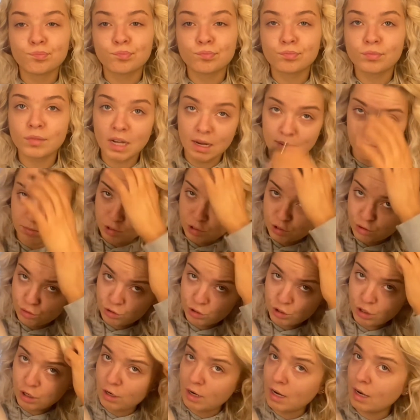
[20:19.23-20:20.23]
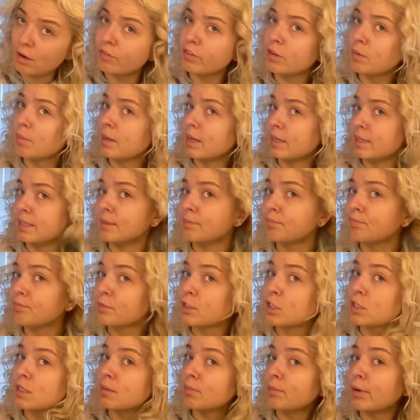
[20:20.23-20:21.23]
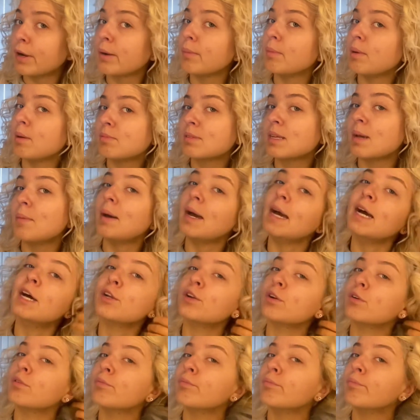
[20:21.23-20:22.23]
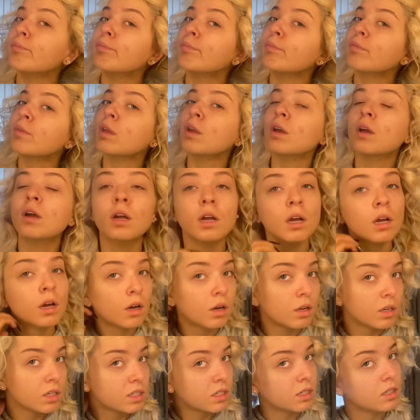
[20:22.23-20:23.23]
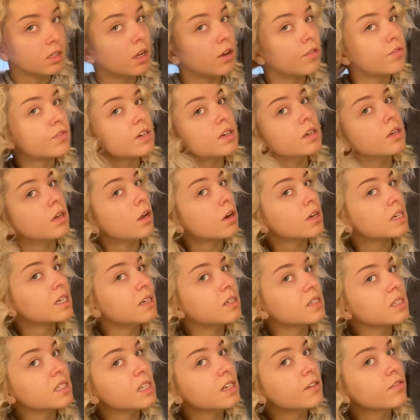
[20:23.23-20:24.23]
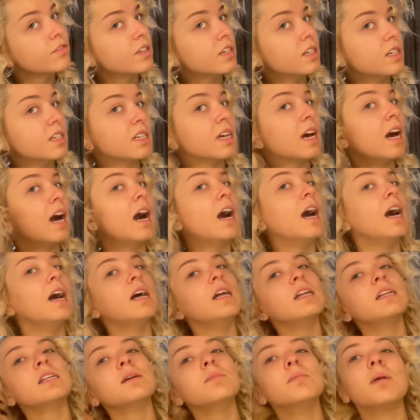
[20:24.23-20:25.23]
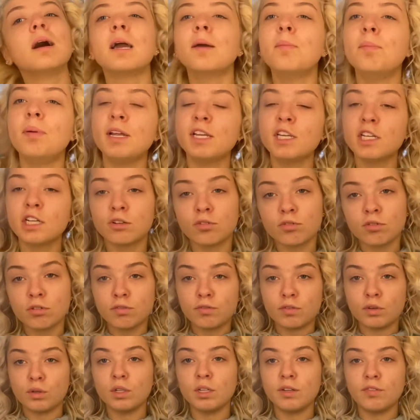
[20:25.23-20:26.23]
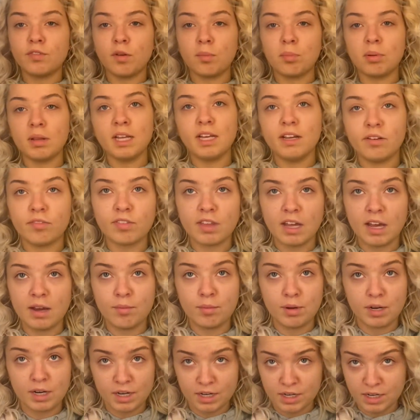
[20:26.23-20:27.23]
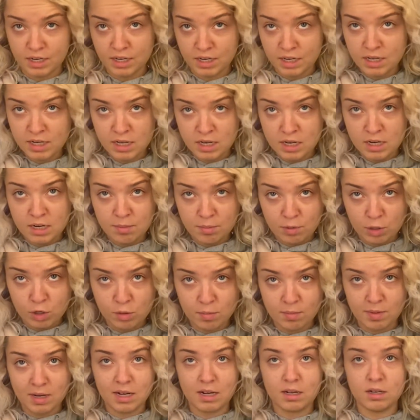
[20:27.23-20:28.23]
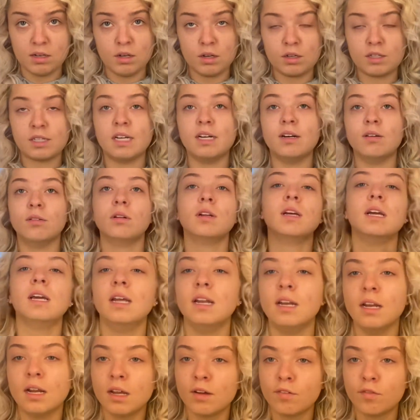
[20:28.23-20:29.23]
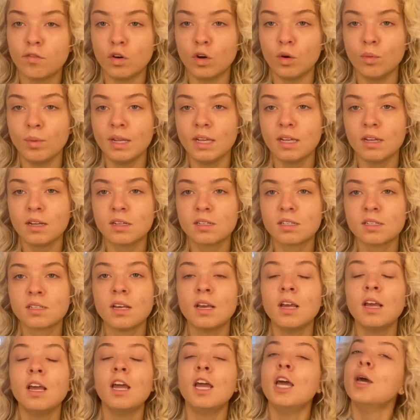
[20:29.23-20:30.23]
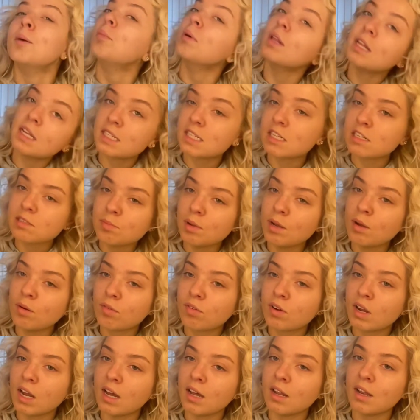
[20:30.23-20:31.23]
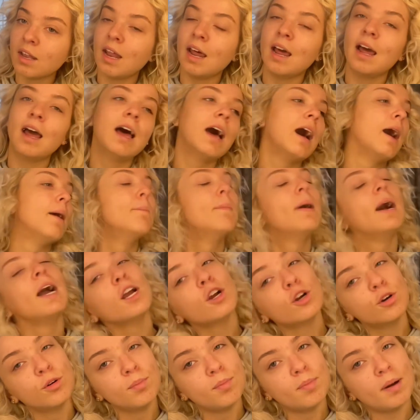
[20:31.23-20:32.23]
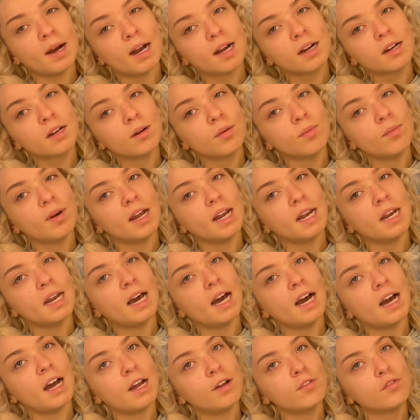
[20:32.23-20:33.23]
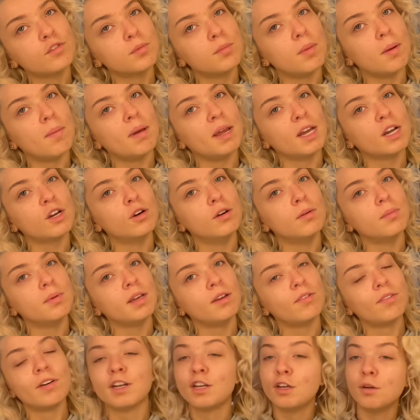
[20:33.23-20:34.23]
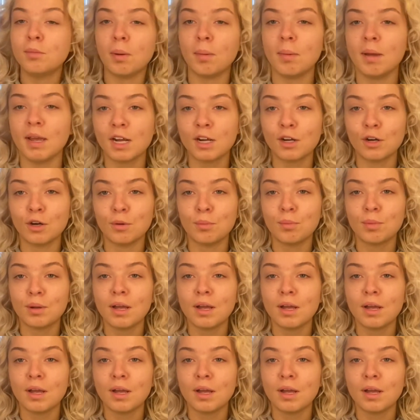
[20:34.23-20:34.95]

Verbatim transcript: I'm not too sure how I feel about it because I'm not going to be able to get my hair done until lock lockdown is lifted. And in my opinion, you're a fool if you believe that we're going to be coming out of lockdown in four weeks. But this is me with curled hair. I might come back when I've done my makeup, if I do my makeup.